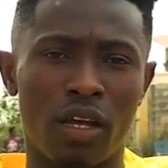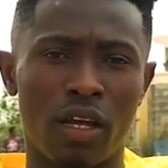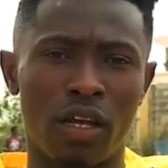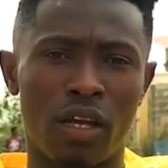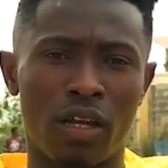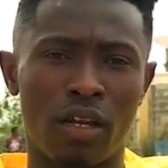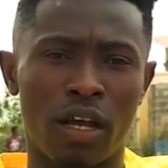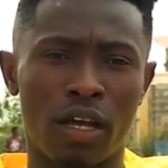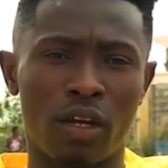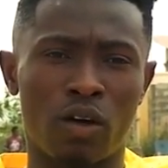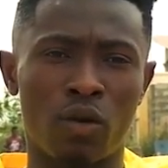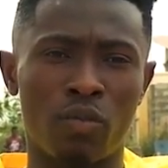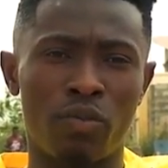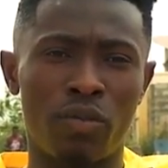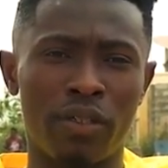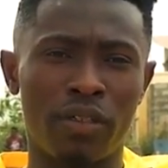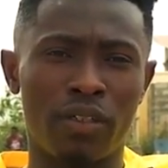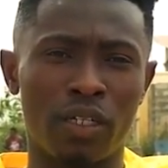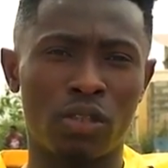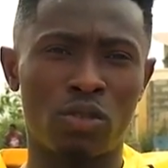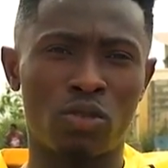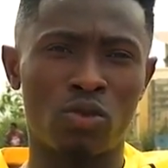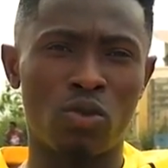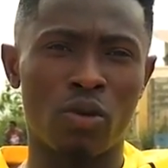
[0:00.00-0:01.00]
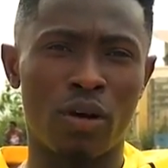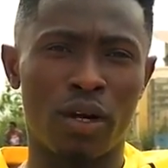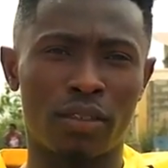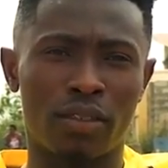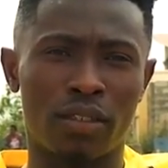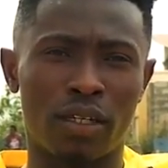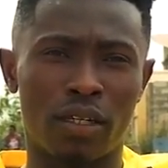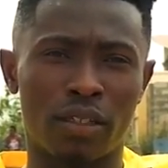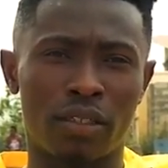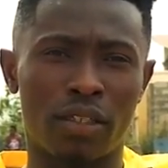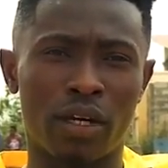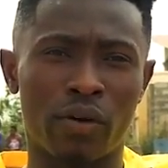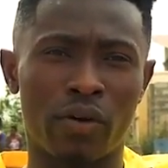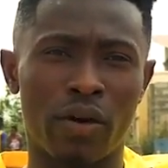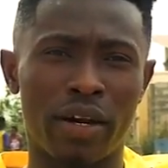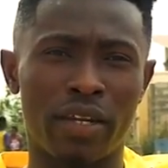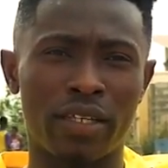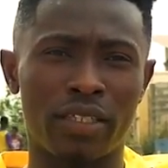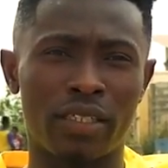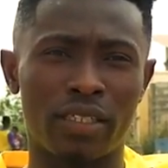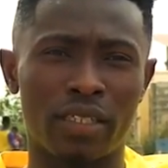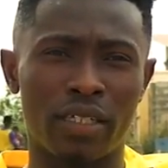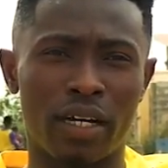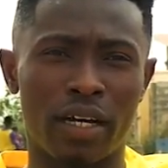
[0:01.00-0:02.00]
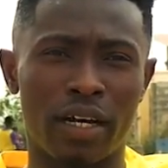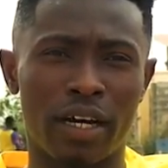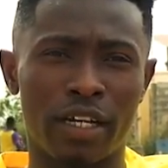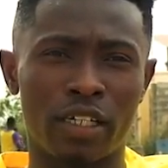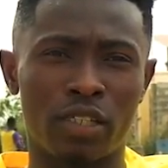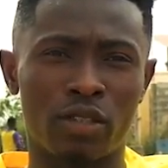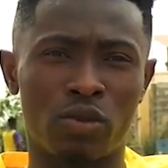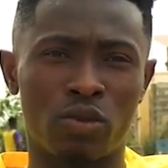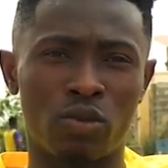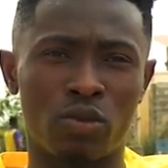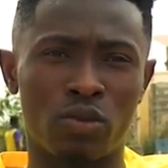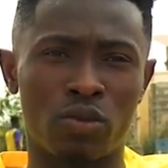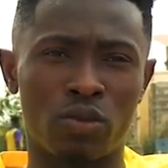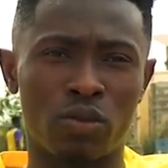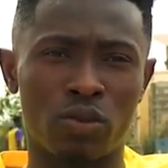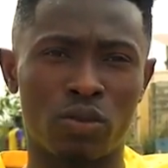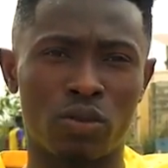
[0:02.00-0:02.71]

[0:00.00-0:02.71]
and I completed school at Takoradi Senior High School.